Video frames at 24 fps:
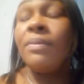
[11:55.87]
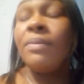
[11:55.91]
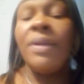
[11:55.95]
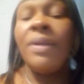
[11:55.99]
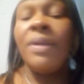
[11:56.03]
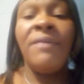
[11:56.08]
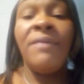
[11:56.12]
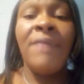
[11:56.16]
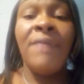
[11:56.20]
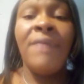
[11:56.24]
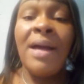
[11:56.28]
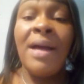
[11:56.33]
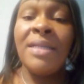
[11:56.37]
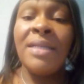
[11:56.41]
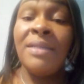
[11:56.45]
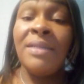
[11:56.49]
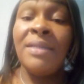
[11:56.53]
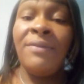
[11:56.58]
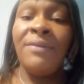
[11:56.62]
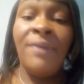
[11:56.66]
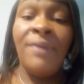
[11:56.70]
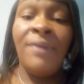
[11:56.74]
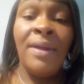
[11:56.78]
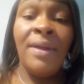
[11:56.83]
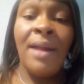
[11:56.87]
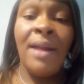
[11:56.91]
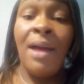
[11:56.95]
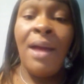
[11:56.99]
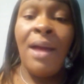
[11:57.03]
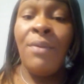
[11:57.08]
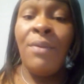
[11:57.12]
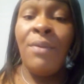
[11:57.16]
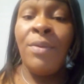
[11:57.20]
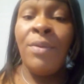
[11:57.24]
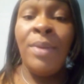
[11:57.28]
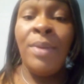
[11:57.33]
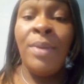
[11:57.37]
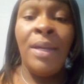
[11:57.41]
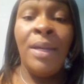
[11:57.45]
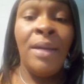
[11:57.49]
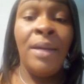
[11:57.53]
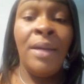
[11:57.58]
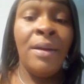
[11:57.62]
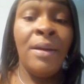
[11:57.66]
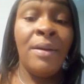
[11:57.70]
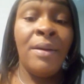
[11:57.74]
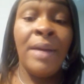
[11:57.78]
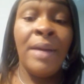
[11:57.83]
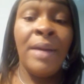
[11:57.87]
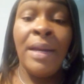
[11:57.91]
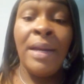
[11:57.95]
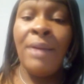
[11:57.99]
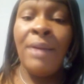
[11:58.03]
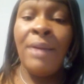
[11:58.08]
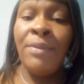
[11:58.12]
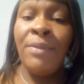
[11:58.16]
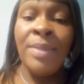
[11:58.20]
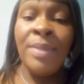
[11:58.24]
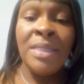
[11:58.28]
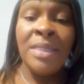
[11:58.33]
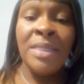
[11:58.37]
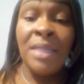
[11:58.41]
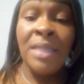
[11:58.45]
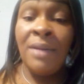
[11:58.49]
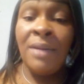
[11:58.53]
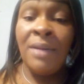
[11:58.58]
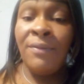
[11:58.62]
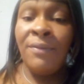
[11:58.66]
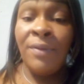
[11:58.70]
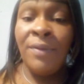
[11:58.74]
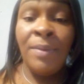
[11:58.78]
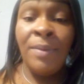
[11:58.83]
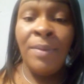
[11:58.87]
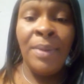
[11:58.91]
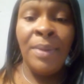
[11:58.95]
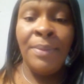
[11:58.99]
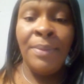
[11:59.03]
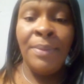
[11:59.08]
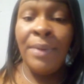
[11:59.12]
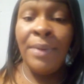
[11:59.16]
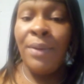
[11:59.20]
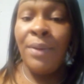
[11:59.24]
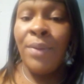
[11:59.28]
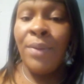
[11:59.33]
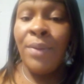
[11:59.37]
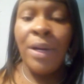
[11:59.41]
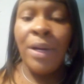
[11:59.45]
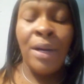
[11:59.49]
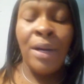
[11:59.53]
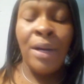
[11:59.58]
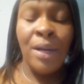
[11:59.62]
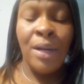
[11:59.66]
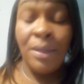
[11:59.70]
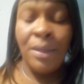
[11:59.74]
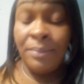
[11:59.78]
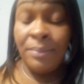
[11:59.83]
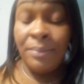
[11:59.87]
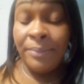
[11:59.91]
But if God see fit, I will be here and I will be sending for the people that want to come.